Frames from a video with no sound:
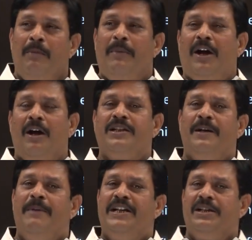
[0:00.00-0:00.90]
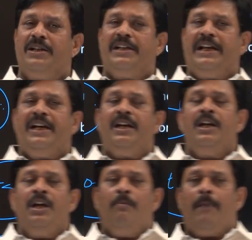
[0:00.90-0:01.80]
Because in BCC
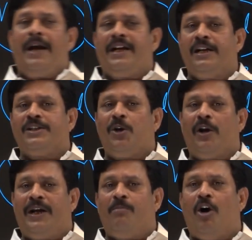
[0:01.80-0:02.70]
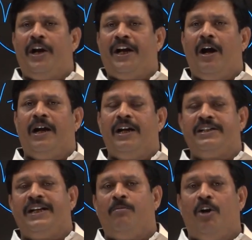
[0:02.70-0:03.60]
particles are at body
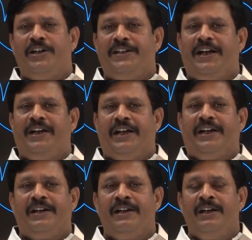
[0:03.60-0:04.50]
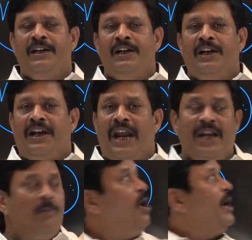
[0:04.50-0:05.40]
corners and body center.
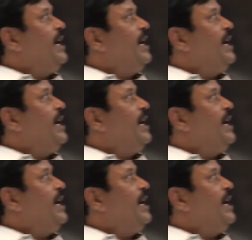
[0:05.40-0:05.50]
8 body